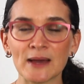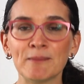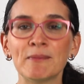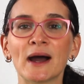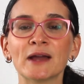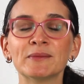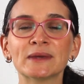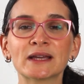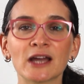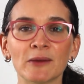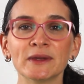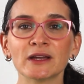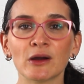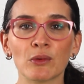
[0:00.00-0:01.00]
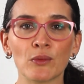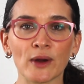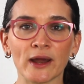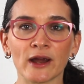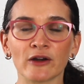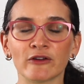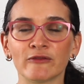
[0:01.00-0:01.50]
By becoming
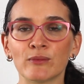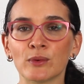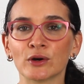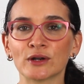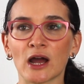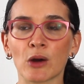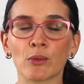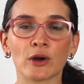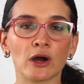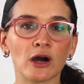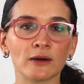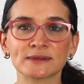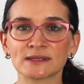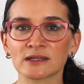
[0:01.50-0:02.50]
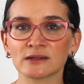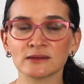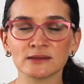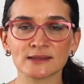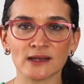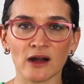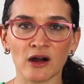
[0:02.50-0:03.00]
aware of what our
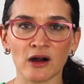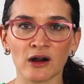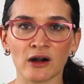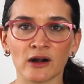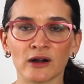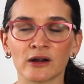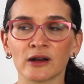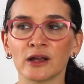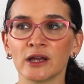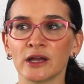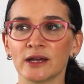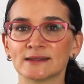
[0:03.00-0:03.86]
obstacles are,